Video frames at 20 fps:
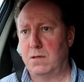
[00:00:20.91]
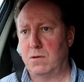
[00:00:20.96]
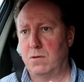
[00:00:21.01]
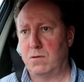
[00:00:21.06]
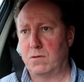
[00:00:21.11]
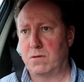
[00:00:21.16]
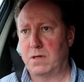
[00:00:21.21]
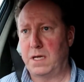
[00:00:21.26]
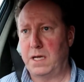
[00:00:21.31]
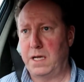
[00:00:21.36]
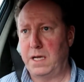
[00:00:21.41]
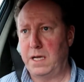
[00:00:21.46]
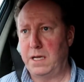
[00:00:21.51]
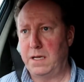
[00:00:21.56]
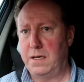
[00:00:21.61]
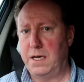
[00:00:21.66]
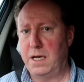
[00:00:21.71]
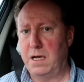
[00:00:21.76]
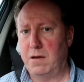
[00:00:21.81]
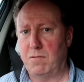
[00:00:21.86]
or the
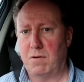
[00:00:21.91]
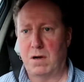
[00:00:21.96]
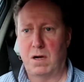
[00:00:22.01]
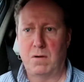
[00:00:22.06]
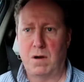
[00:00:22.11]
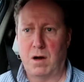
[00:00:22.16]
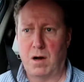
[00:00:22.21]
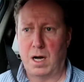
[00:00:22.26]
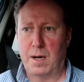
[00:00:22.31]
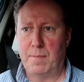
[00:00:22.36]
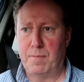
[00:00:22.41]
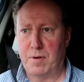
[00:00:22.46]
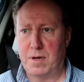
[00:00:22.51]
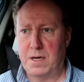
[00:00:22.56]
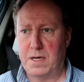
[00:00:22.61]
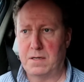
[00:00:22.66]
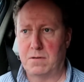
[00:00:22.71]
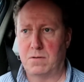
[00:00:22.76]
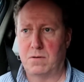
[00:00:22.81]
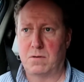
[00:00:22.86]
Nero
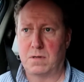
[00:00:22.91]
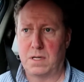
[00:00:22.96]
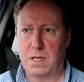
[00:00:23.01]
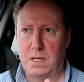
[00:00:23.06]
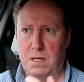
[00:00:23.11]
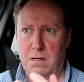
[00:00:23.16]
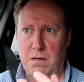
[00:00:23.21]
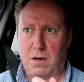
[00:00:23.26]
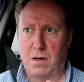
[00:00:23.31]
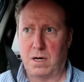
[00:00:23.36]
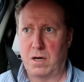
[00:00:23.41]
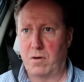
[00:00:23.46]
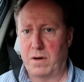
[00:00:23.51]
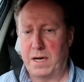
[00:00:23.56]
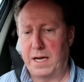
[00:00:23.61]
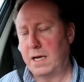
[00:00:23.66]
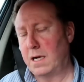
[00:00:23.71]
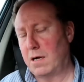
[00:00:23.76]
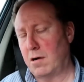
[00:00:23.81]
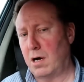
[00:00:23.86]
hybrid or the
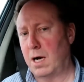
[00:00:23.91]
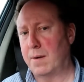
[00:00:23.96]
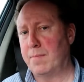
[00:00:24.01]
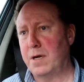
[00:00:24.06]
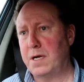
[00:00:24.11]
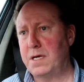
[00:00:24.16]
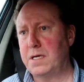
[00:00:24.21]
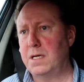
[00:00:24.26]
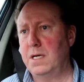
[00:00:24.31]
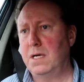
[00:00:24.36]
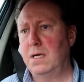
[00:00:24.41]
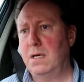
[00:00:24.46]
Ioniq hybrid.